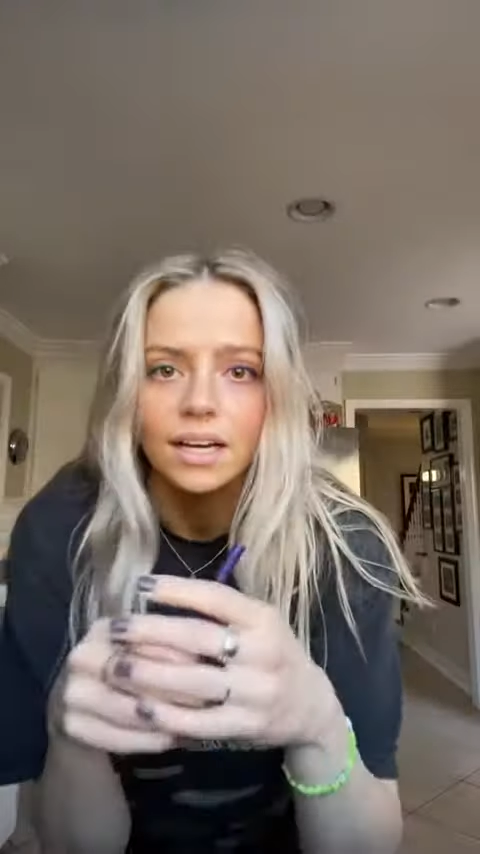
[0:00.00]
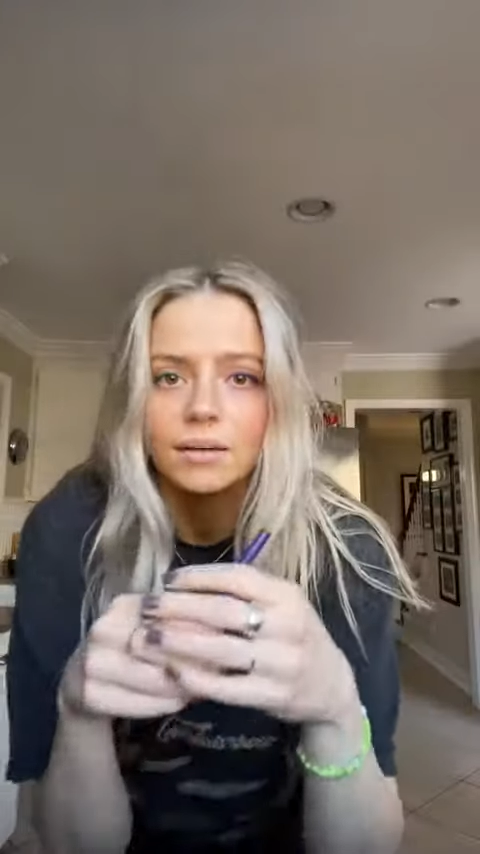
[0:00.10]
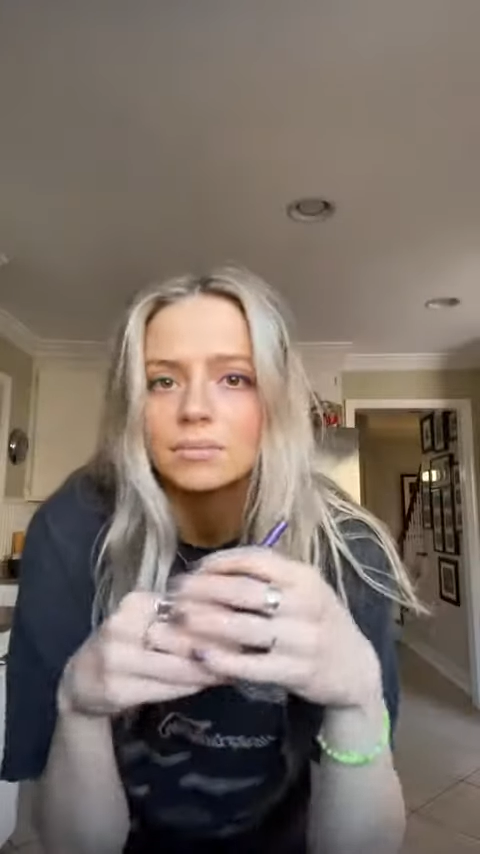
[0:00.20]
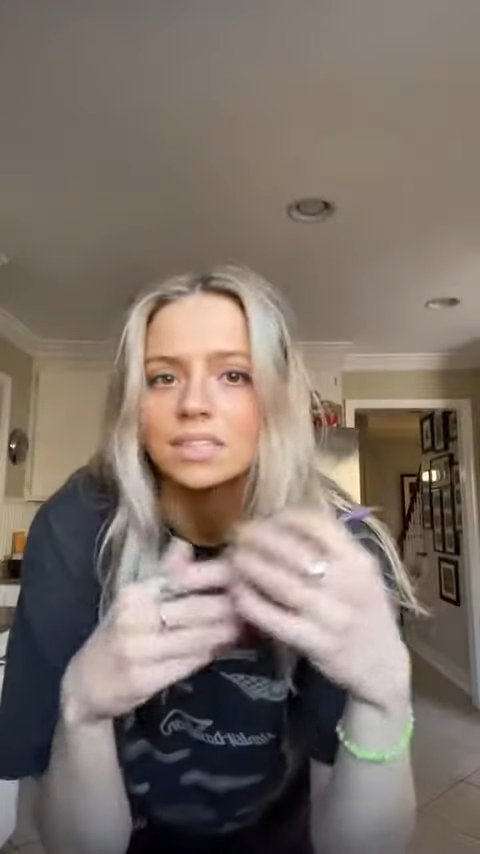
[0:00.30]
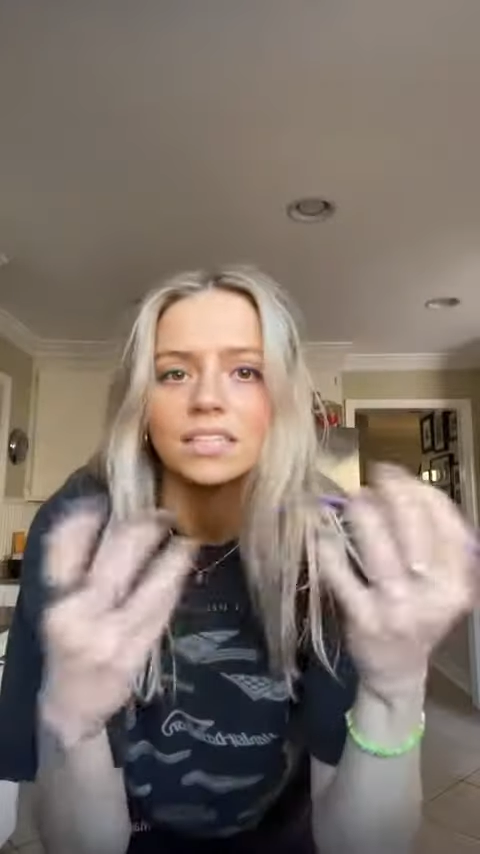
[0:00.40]

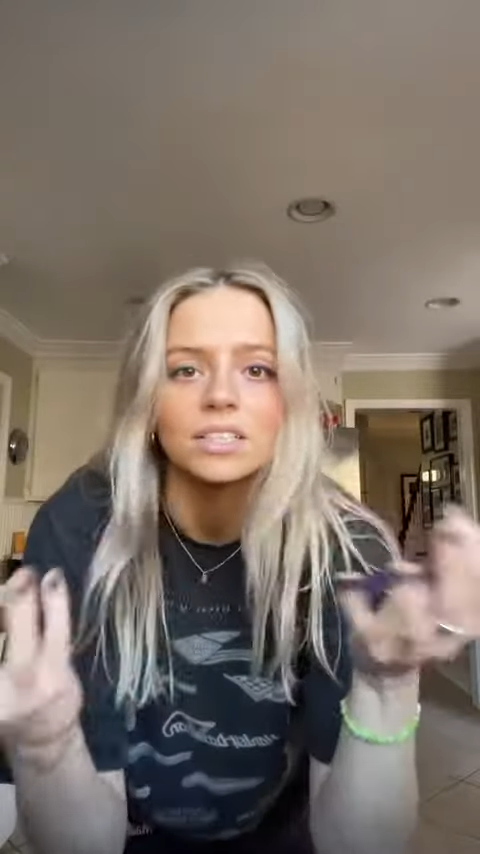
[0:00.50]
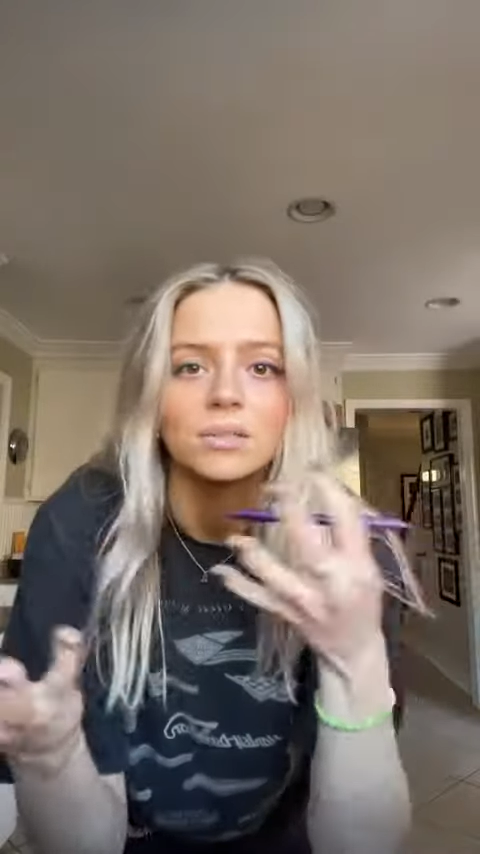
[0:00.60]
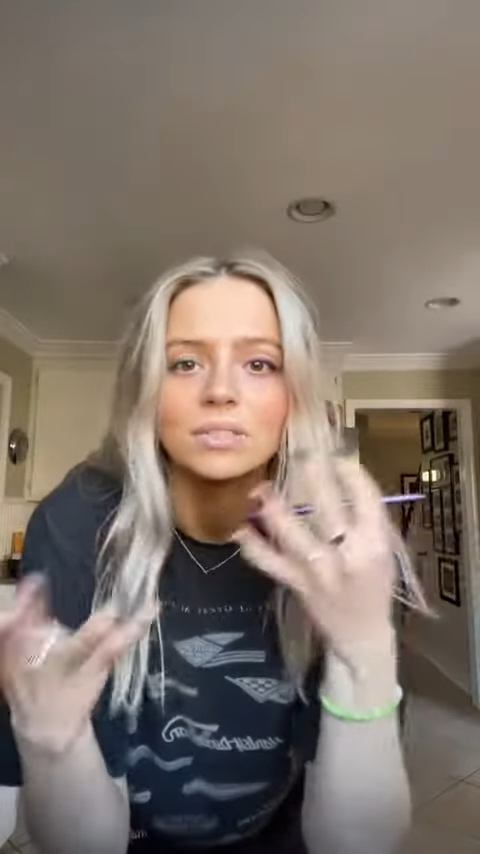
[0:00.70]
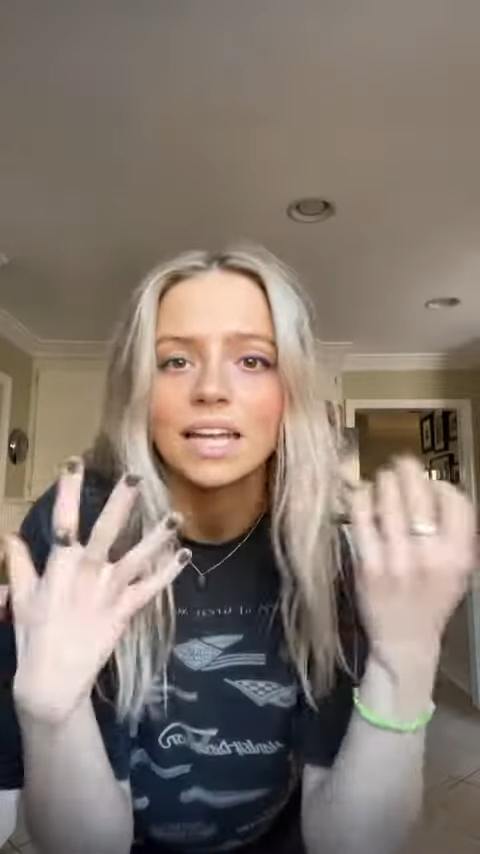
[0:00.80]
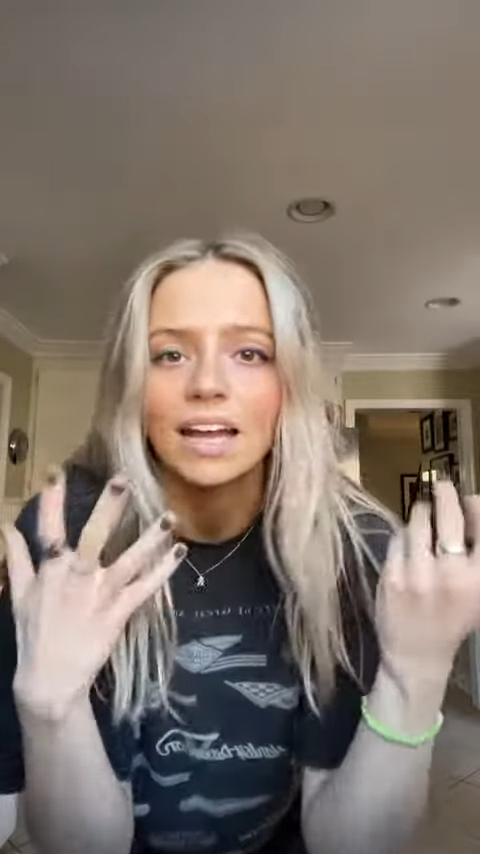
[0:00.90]
skin tones
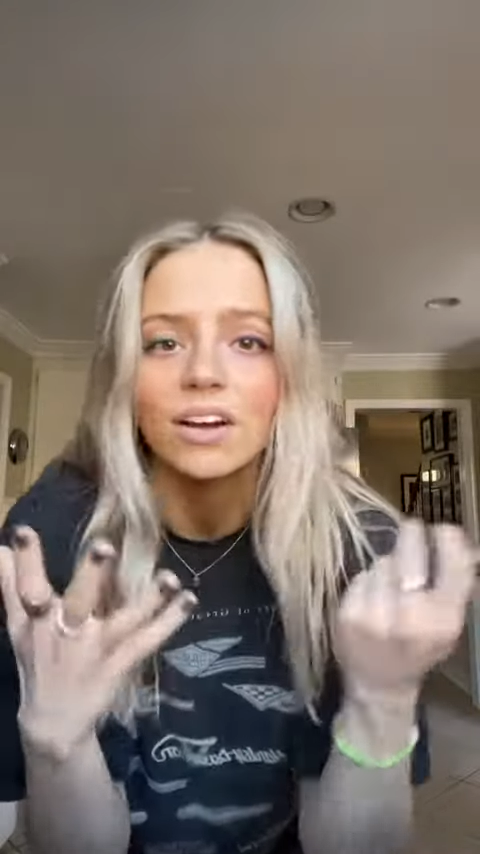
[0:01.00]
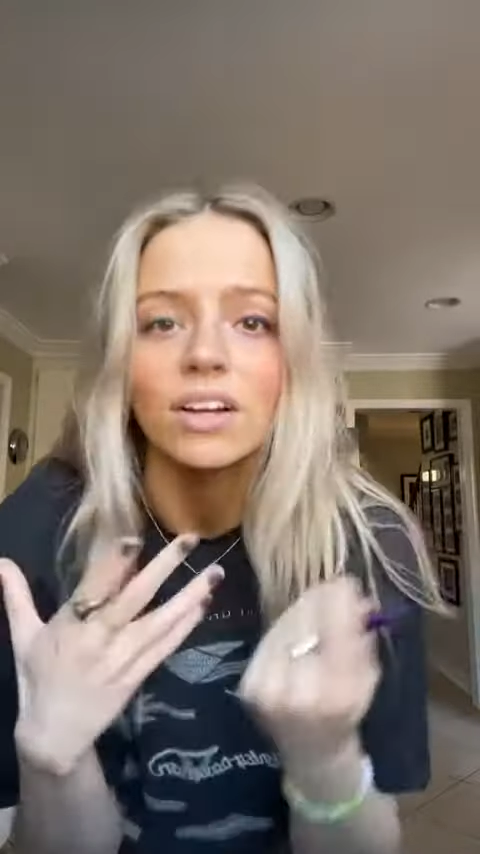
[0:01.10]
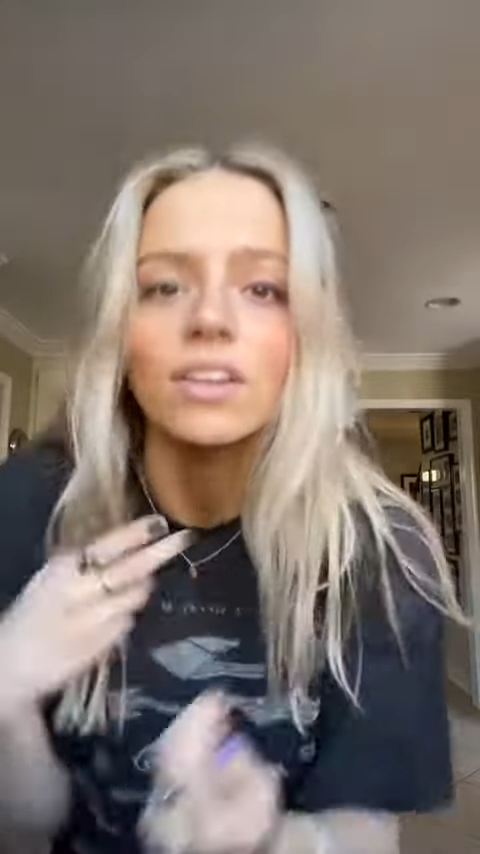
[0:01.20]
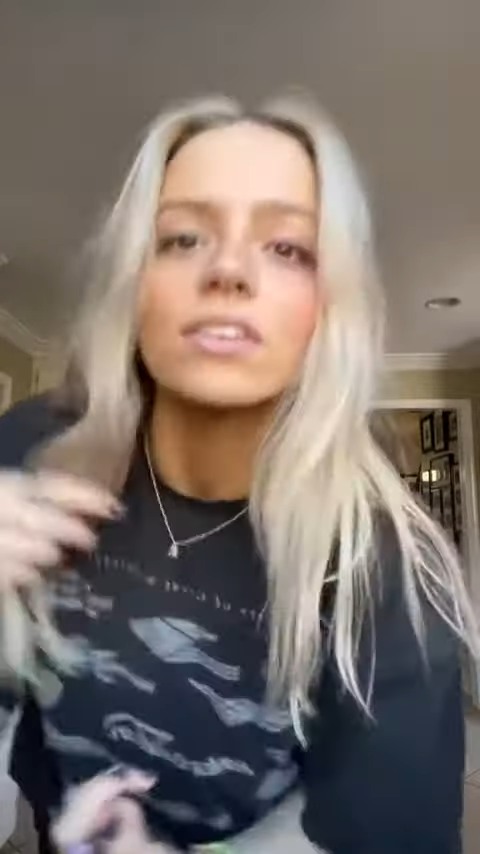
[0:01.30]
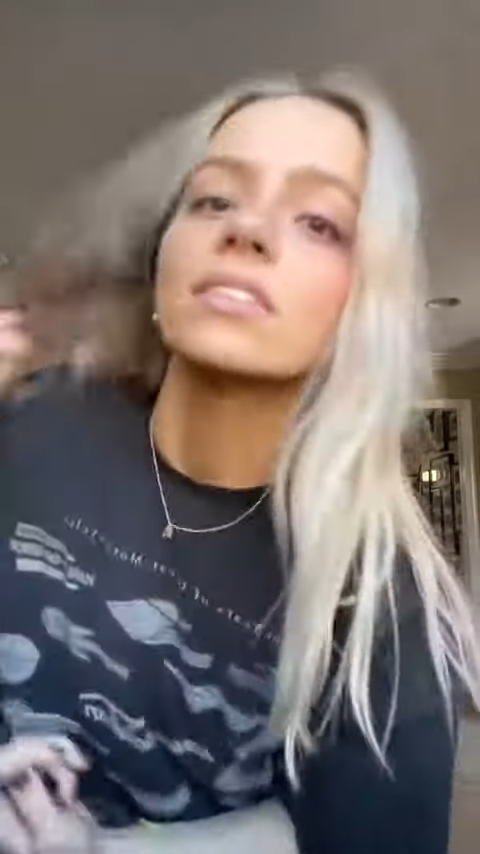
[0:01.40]
and hair
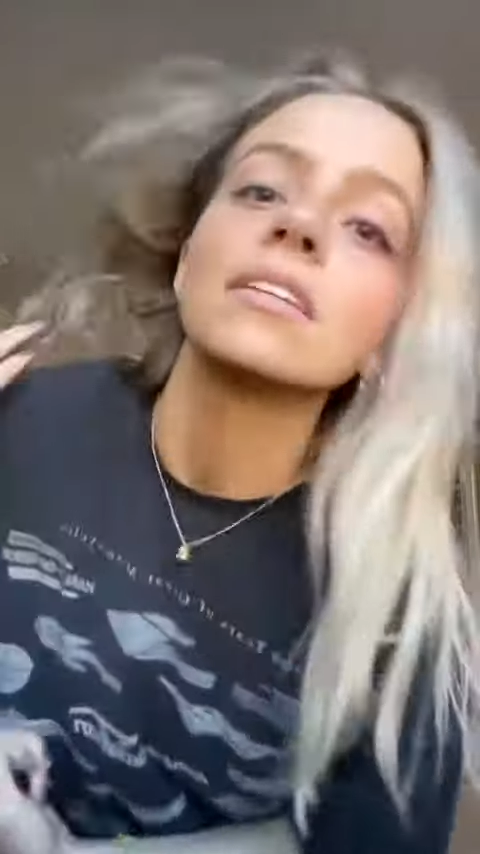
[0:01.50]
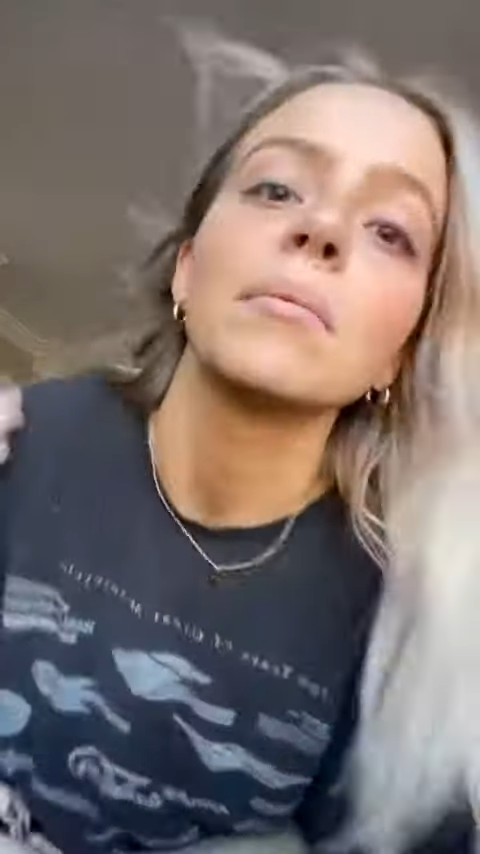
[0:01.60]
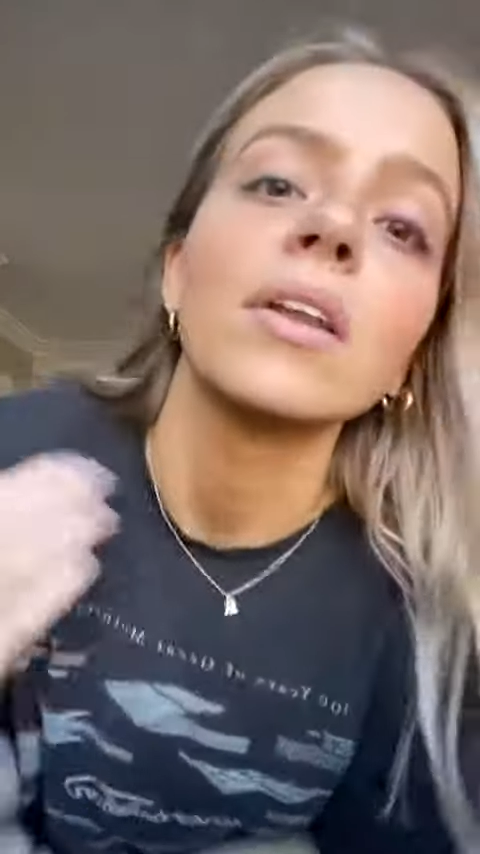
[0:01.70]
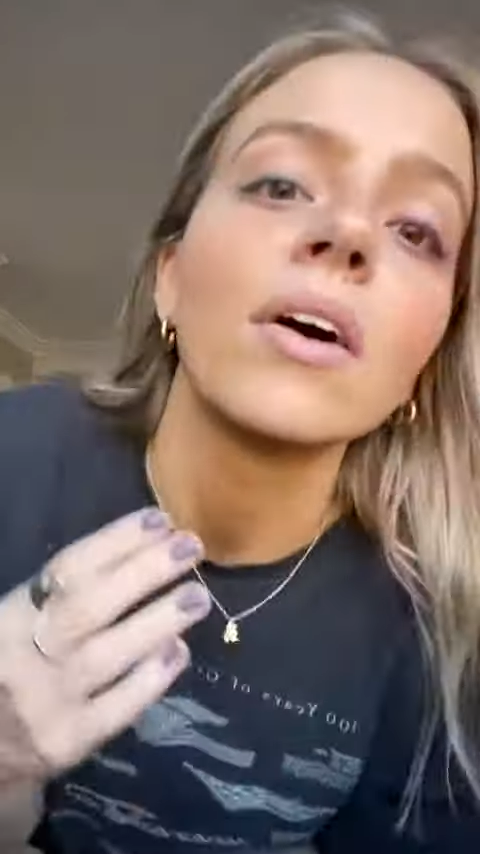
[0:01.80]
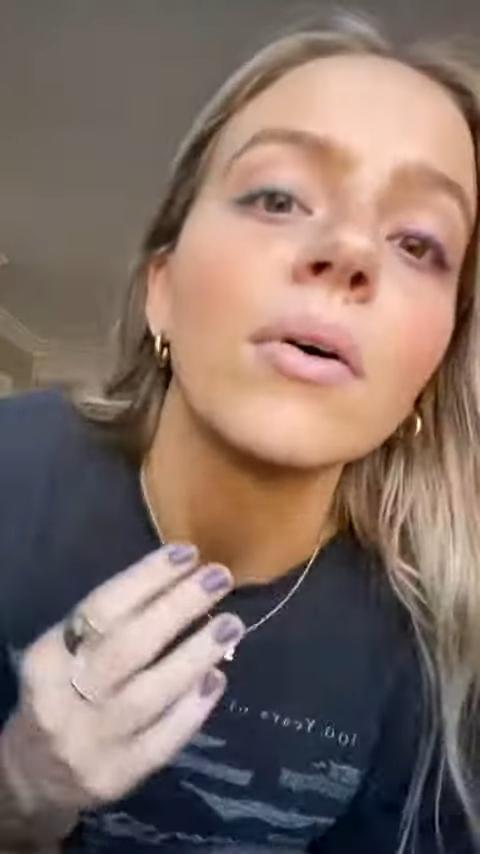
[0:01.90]
colors, let me
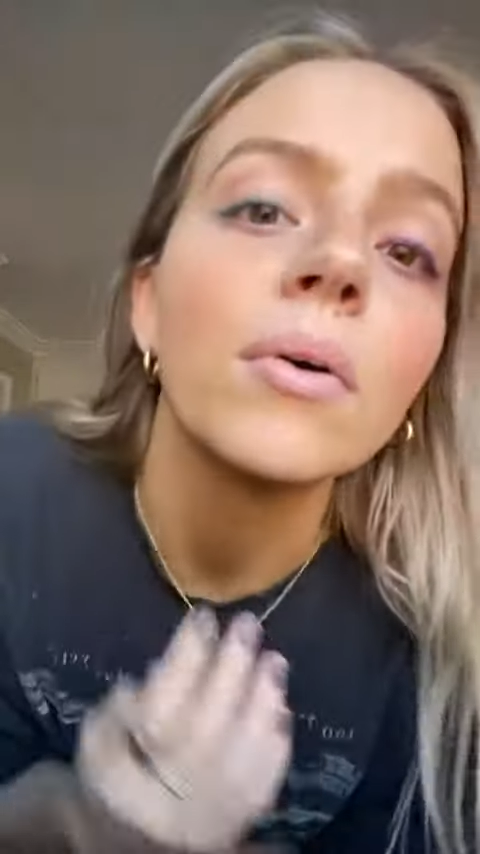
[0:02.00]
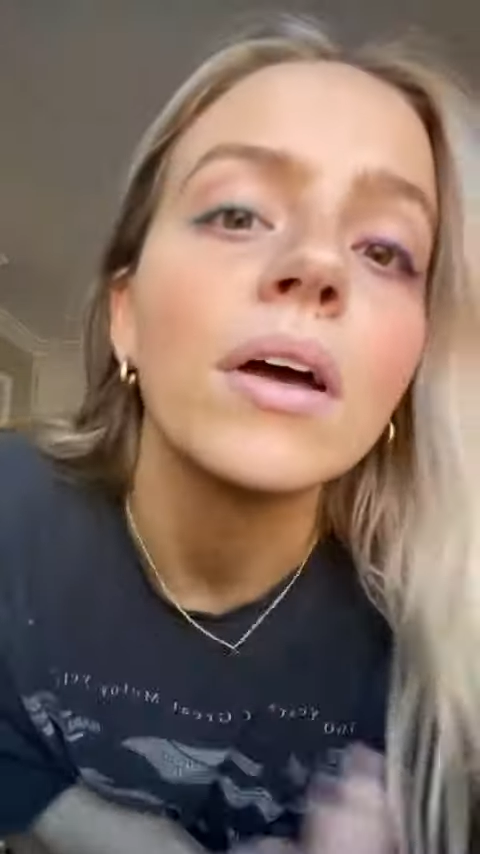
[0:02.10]
know